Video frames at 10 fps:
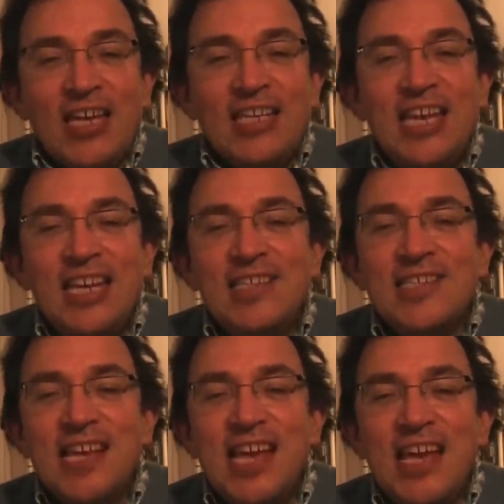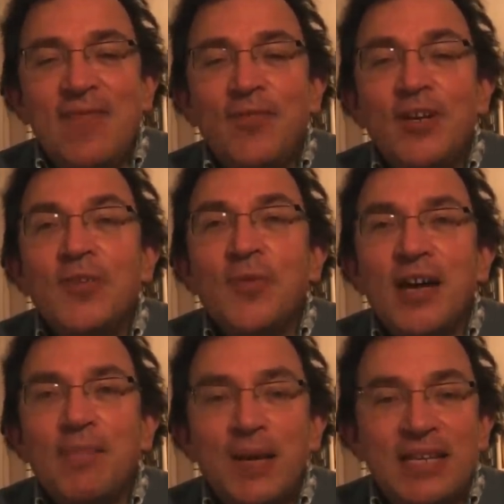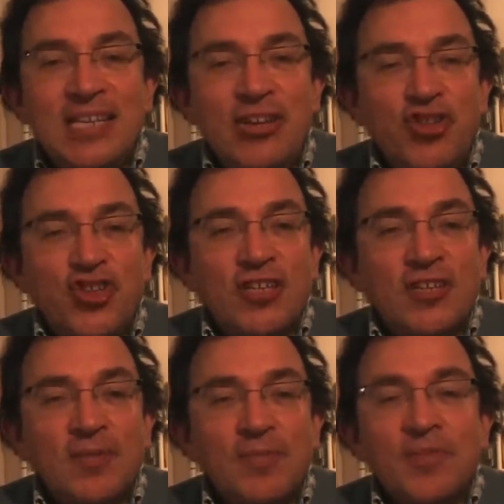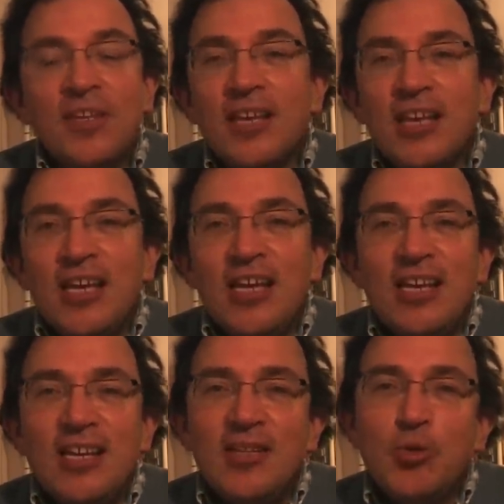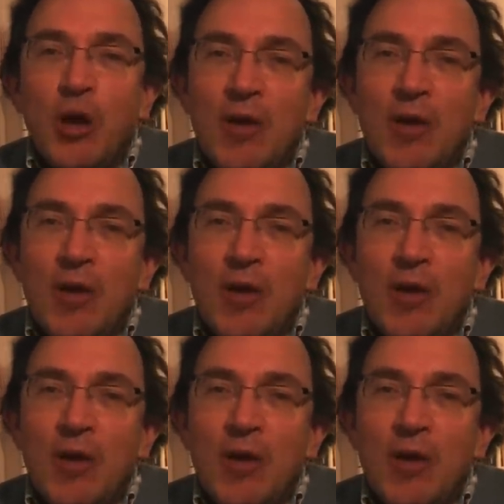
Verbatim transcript: There is a worldwide petition to